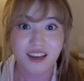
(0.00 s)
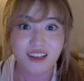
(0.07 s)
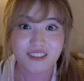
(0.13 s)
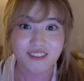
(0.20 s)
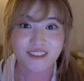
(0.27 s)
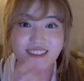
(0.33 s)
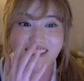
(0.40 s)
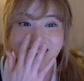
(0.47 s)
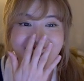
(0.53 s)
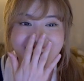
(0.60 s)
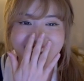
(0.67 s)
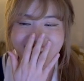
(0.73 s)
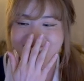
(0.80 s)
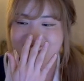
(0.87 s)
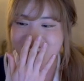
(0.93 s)

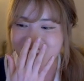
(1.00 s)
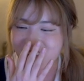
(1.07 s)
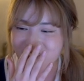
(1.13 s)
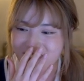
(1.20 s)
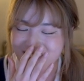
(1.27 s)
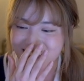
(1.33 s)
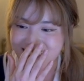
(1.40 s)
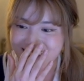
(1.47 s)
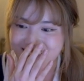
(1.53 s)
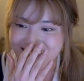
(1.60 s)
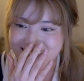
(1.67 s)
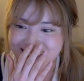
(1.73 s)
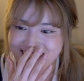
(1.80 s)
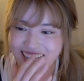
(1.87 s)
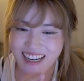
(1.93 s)
Julian, thanks for the 15
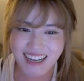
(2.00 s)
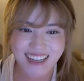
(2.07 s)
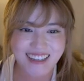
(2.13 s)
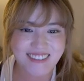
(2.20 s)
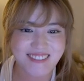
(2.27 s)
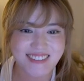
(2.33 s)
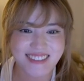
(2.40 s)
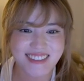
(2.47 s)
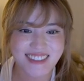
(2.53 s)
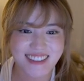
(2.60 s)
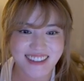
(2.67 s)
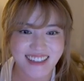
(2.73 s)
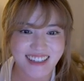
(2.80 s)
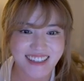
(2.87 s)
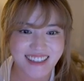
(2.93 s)
gifted subs!
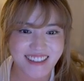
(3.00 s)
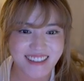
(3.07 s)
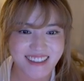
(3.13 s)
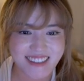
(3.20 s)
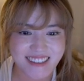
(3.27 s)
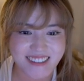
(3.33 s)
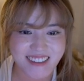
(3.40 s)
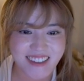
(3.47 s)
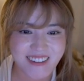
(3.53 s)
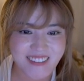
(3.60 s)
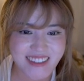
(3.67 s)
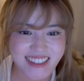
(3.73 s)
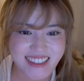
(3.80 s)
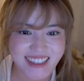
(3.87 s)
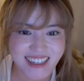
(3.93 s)
Thank you. Oh
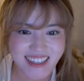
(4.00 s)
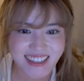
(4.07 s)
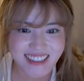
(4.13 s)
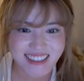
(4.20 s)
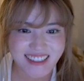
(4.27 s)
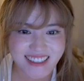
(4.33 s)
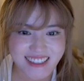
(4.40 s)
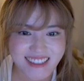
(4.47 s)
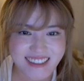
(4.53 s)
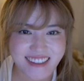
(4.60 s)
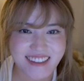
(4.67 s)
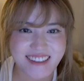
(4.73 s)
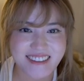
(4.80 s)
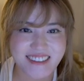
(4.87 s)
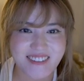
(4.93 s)
my god.
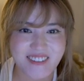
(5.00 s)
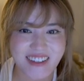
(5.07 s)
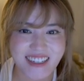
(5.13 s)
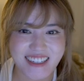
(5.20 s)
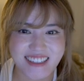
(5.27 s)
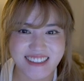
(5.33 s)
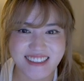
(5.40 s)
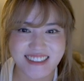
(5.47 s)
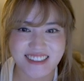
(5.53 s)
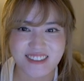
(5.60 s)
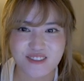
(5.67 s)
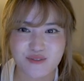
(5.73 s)
Thank you so much.